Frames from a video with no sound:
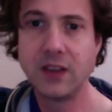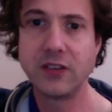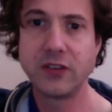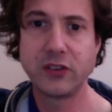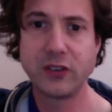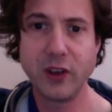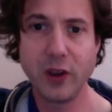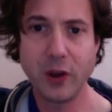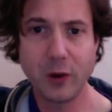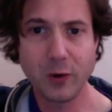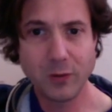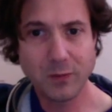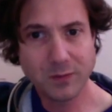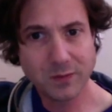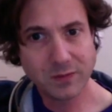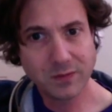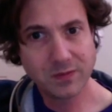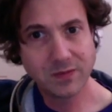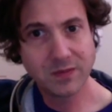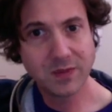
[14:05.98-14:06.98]
So,
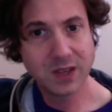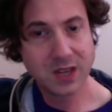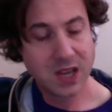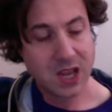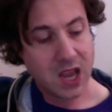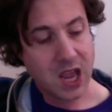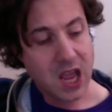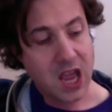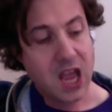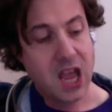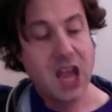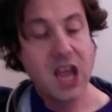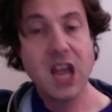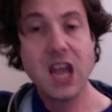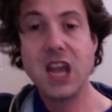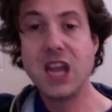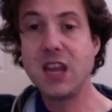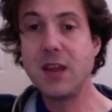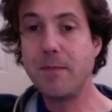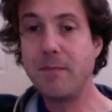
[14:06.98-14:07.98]

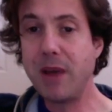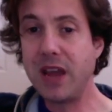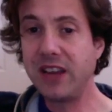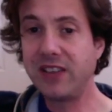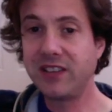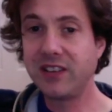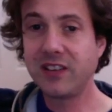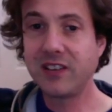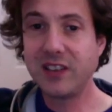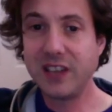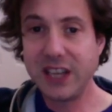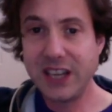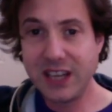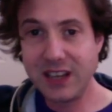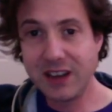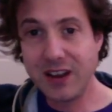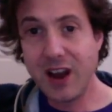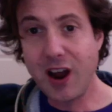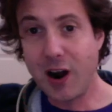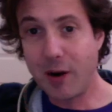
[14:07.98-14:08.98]
you
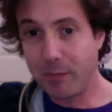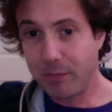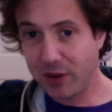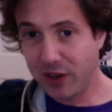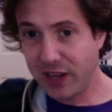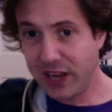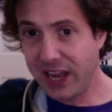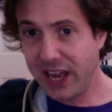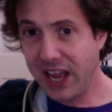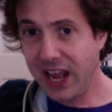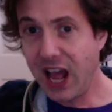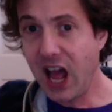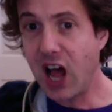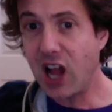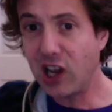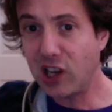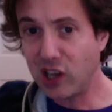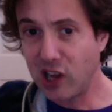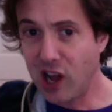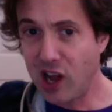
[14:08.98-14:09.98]
basically are playing
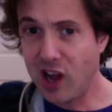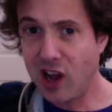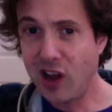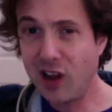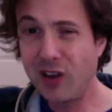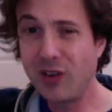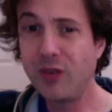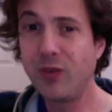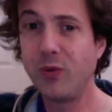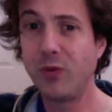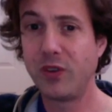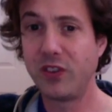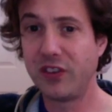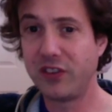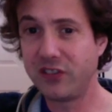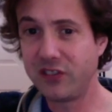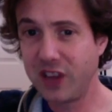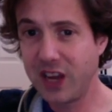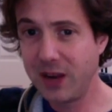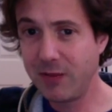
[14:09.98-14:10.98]
along with the
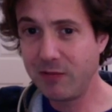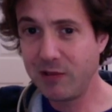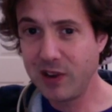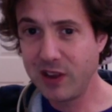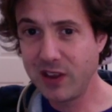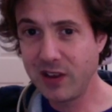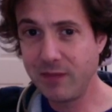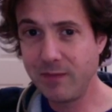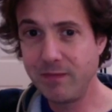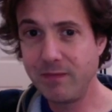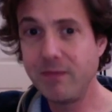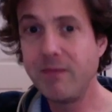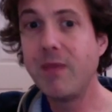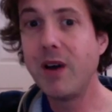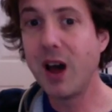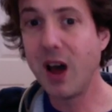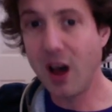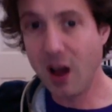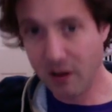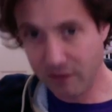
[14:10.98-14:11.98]
same rhythm
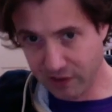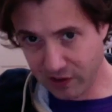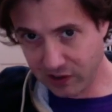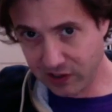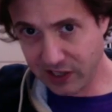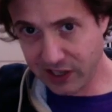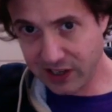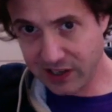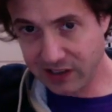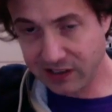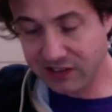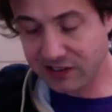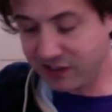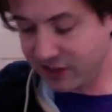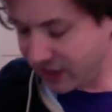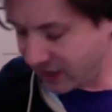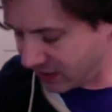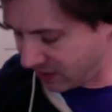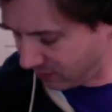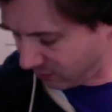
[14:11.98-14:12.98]
of the lyrics
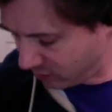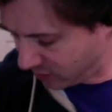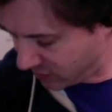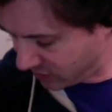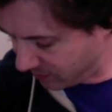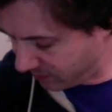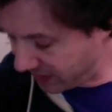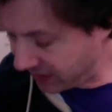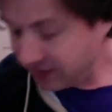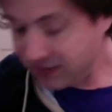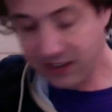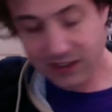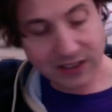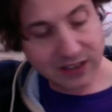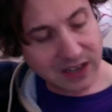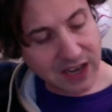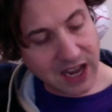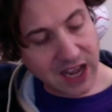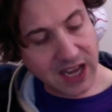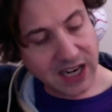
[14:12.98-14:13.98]
there, which makes
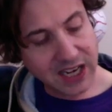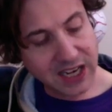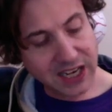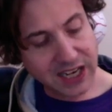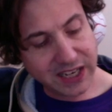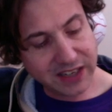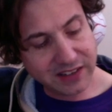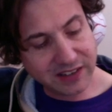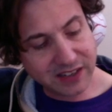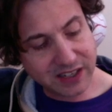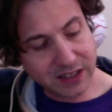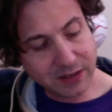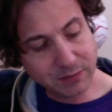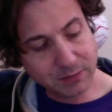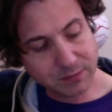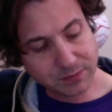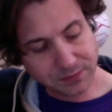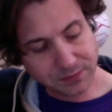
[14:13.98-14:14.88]
it kind of easy.